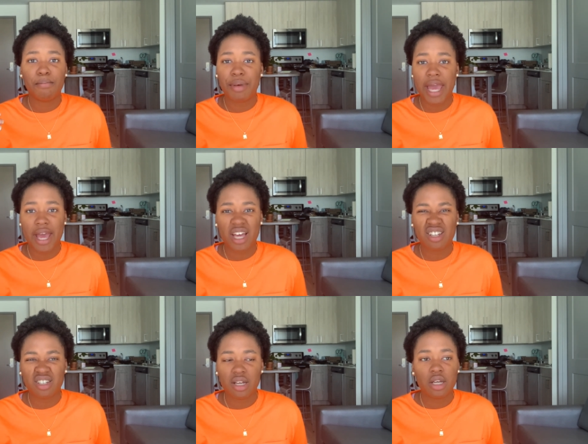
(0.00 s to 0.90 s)

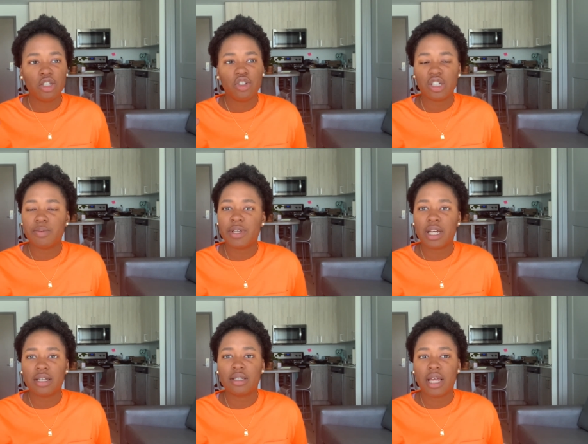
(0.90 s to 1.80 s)
banned, just
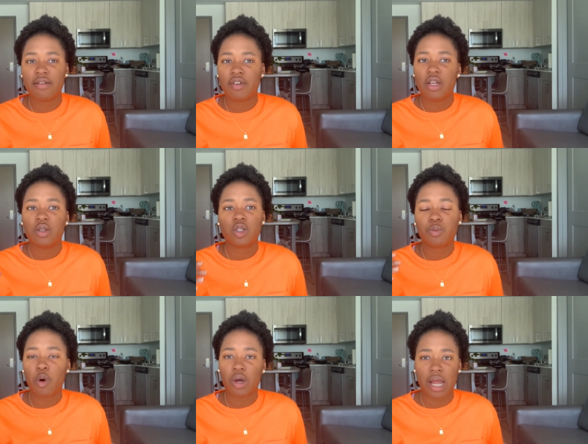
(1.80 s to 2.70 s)
because they've
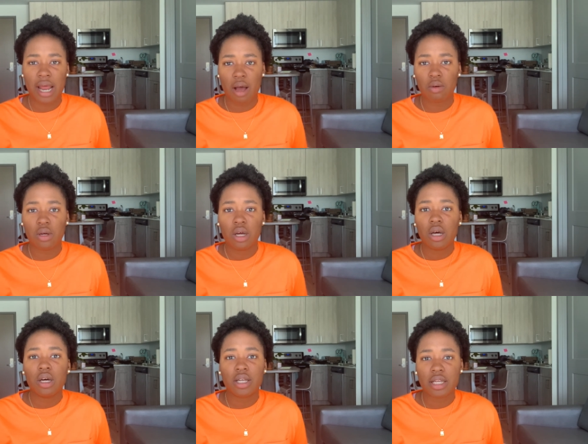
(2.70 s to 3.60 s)
spoken out
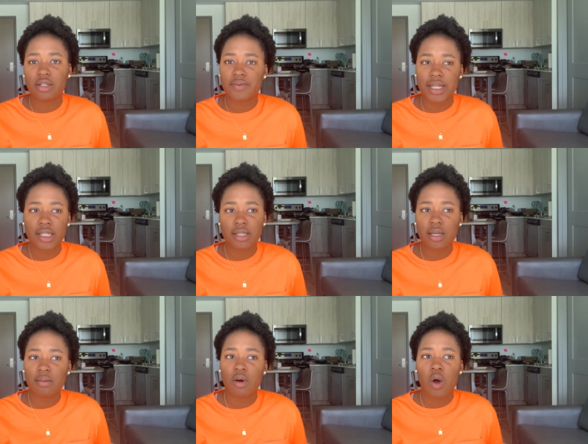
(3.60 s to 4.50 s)
against
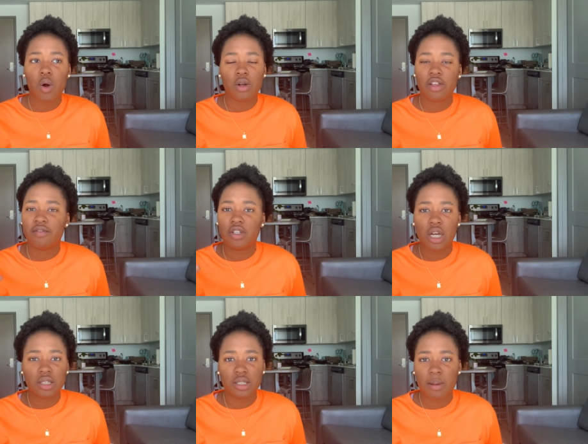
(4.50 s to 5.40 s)
racism, or they've
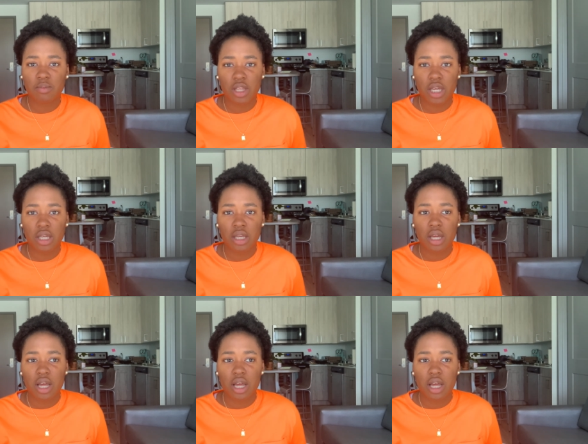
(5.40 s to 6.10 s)
done something